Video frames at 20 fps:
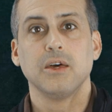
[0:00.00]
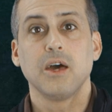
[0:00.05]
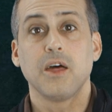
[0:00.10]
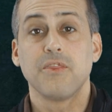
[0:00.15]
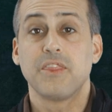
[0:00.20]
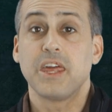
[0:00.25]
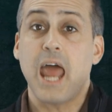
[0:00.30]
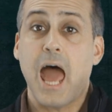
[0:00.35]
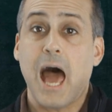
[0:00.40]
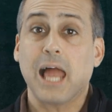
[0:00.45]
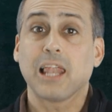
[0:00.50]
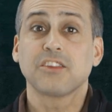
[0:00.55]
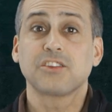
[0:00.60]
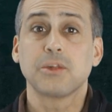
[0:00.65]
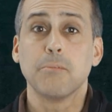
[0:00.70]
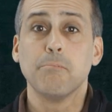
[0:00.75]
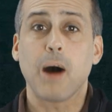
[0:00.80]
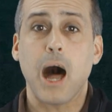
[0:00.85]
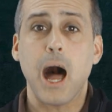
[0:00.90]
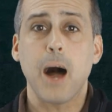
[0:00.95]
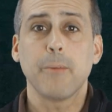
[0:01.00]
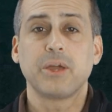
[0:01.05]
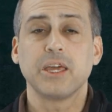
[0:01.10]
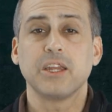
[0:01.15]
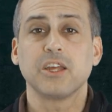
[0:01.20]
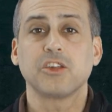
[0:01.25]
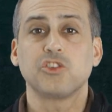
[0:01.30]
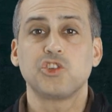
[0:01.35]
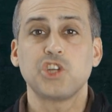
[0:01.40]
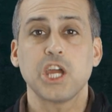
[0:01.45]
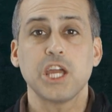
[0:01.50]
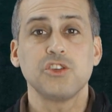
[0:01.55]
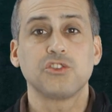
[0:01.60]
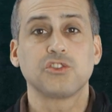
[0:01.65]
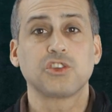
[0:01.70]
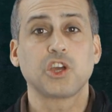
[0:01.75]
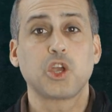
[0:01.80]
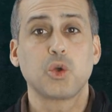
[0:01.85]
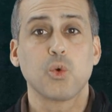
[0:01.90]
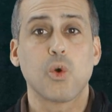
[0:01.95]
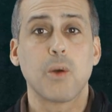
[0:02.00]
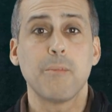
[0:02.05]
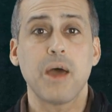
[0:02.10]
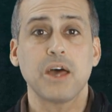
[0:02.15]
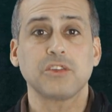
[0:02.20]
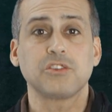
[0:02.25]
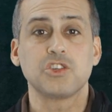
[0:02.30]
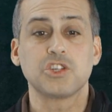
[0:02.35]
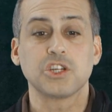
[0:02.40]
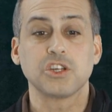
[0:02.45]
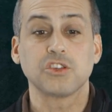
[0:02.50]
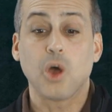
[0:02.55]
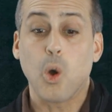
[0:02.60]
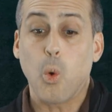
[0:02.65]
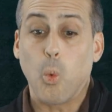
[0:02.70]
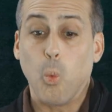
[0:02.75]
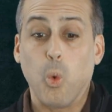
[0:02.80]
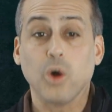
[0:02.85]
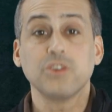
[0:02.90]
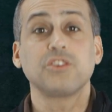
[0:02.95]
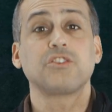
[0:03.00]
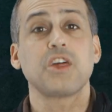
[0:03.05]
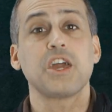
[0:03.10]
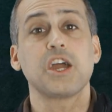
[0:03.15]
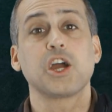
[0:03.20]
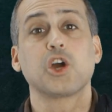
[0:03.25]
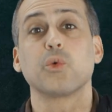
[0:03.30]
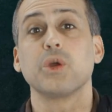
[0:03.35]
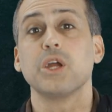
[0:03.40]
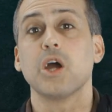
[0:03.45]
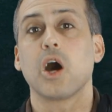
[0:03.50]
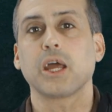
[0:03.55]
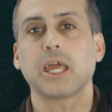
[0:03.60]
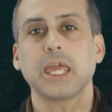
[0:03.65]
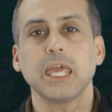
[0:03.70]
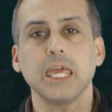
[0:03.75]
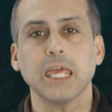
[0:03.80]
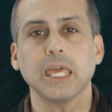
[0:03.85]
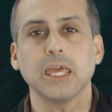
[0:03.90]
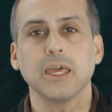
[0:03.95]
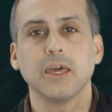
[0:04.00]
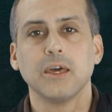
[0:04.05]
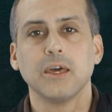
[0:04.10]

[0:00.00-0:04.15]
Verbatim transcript: then Alice and Bob can exchange secure messages once they agree on a key.